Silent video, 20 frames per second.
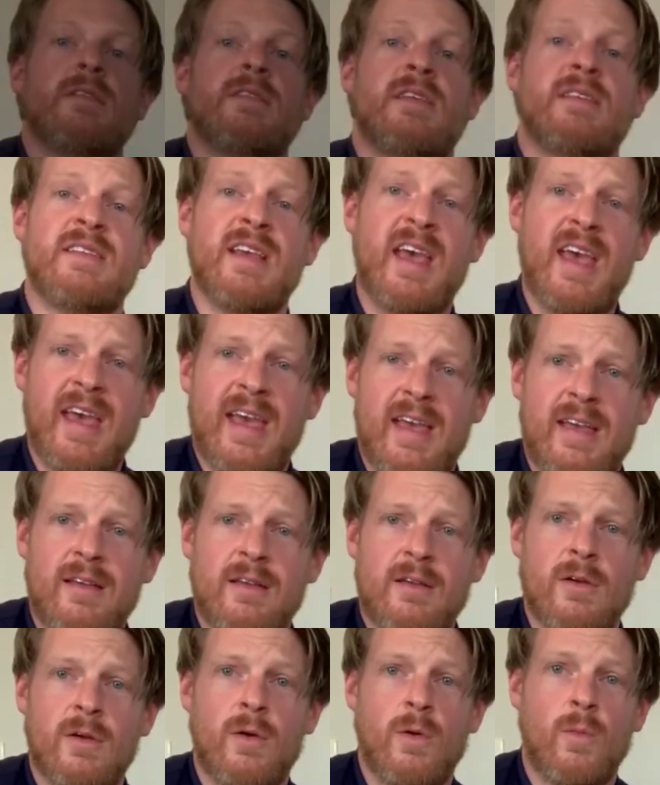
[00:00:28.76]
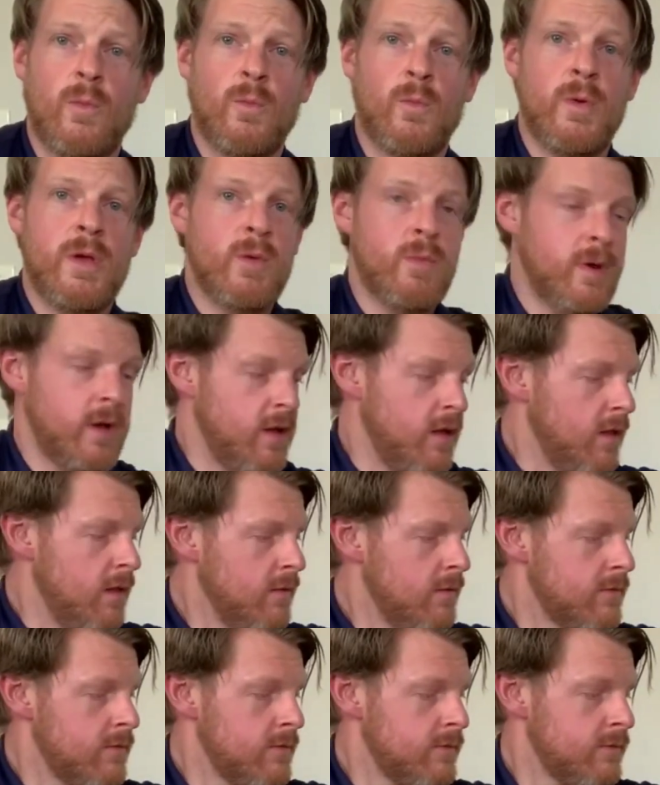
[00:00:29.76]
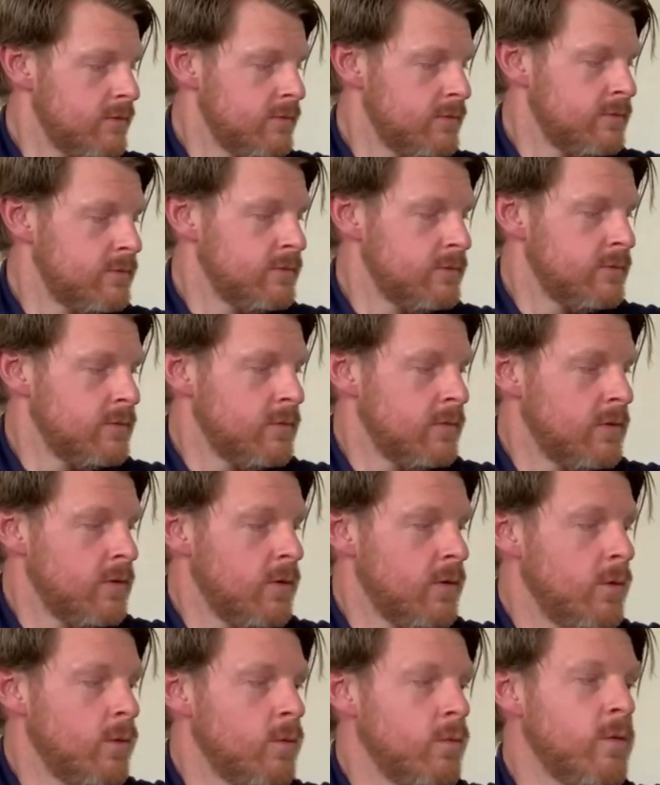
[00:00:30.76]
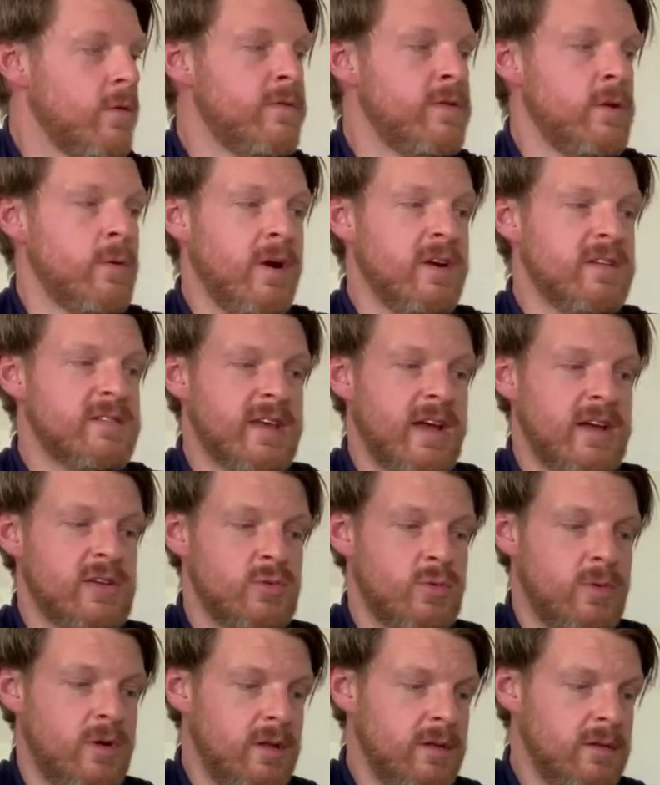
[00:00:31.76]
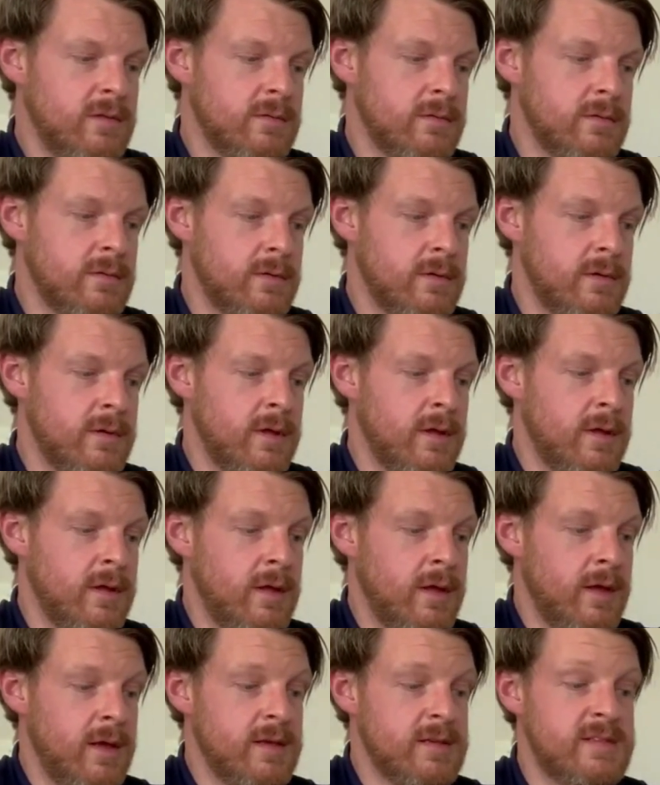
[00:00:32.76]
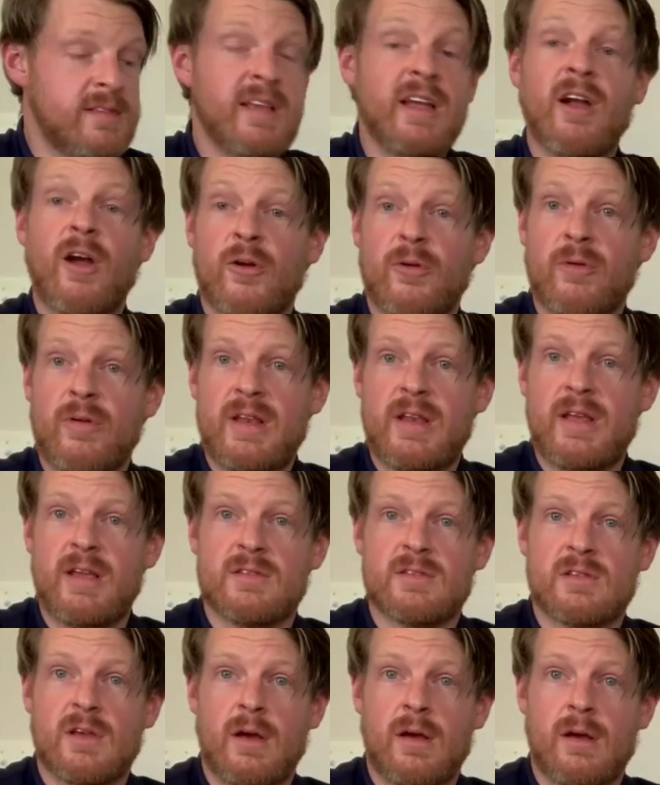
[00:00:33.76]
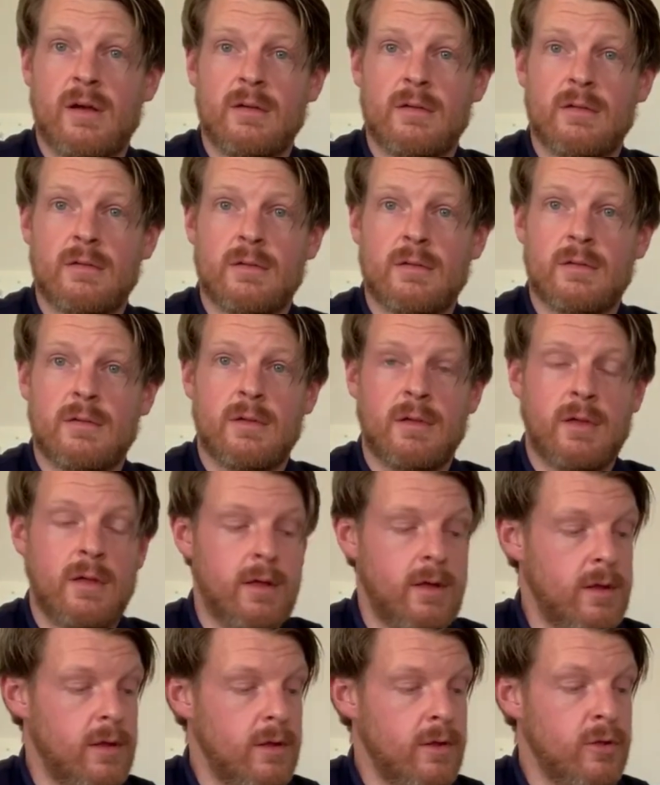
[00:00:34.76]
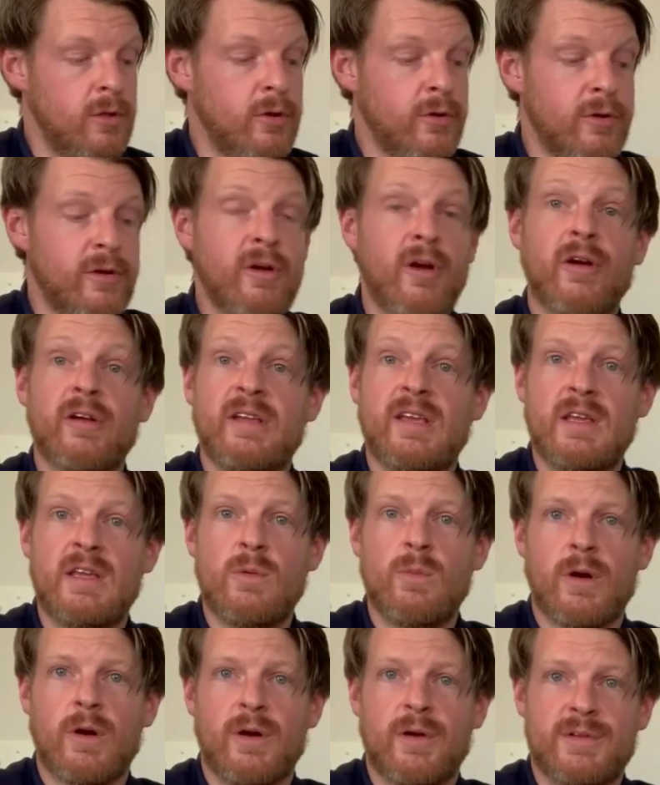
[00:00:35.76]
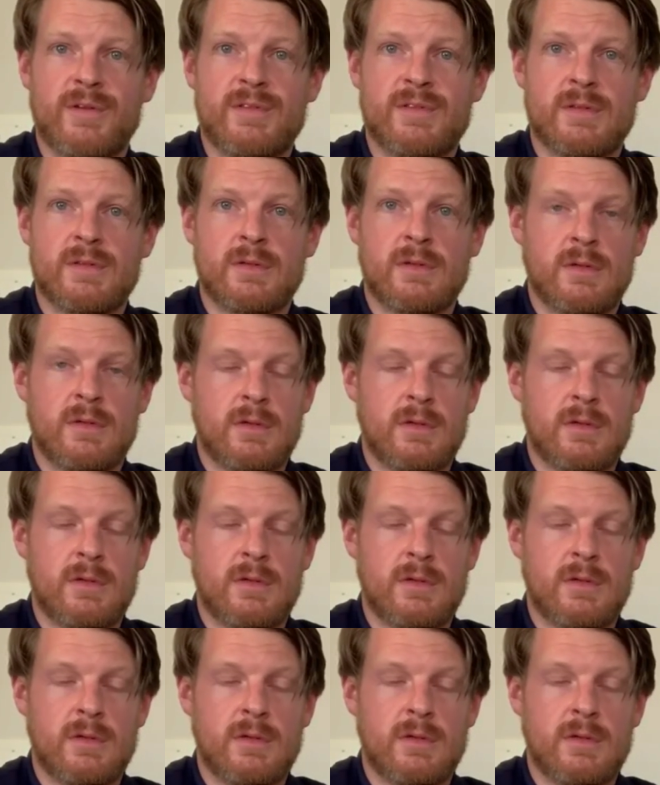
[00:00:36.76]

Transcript: Today, we will review our schedule, sing our greeting song, learn our key words,